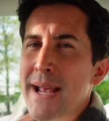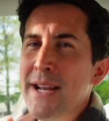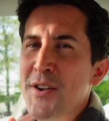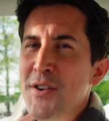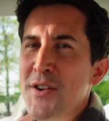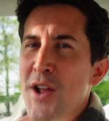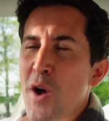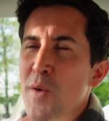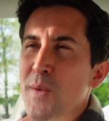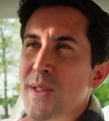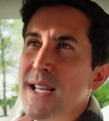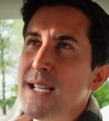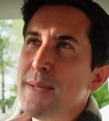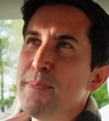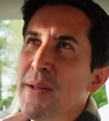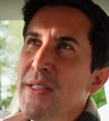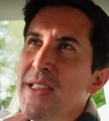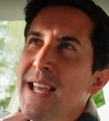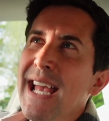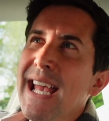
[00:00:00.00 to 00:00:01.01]
not know this,
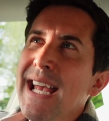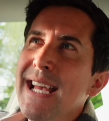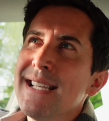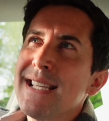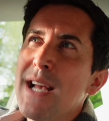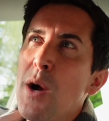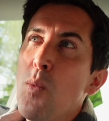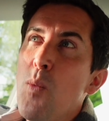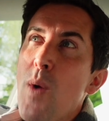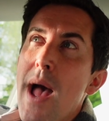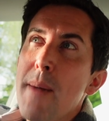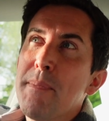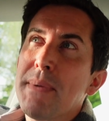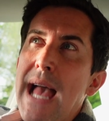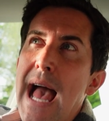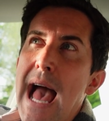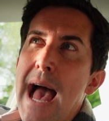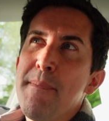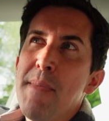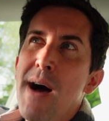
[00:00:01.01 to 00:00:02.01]
but there is a
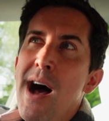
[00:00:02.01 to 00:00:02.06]
webcam